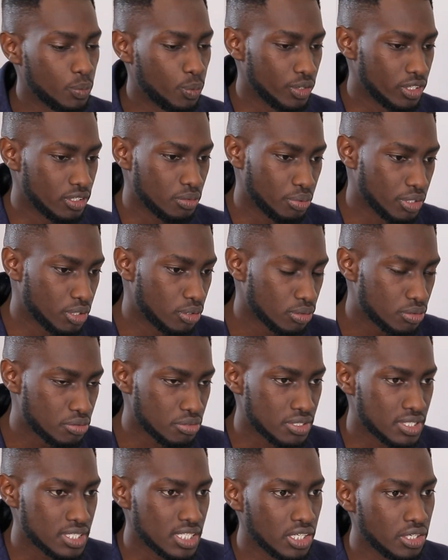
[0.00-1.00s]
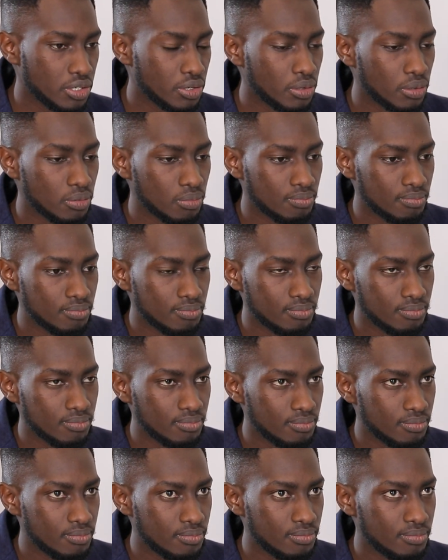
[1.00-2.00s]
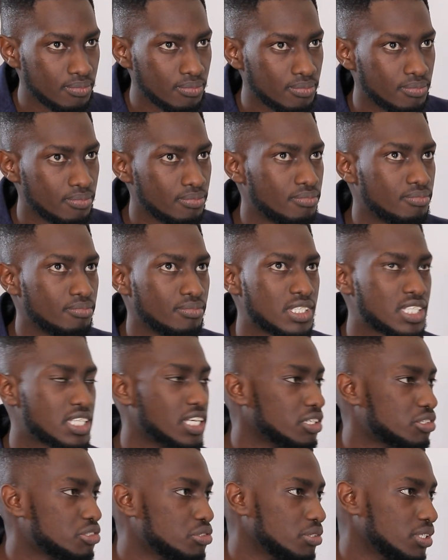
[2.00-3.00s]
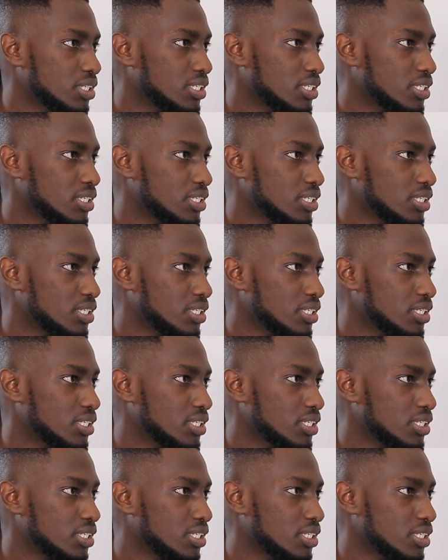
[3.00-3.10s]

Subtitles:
We got to see your statue